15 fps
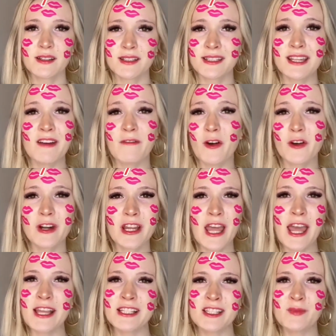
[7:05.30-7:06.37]
Steph already
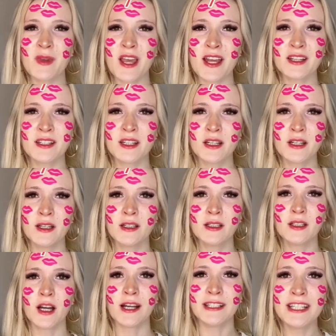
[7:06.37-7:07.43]
hates me, and
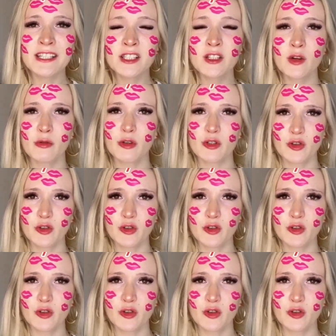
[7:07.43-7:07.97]
I need to know the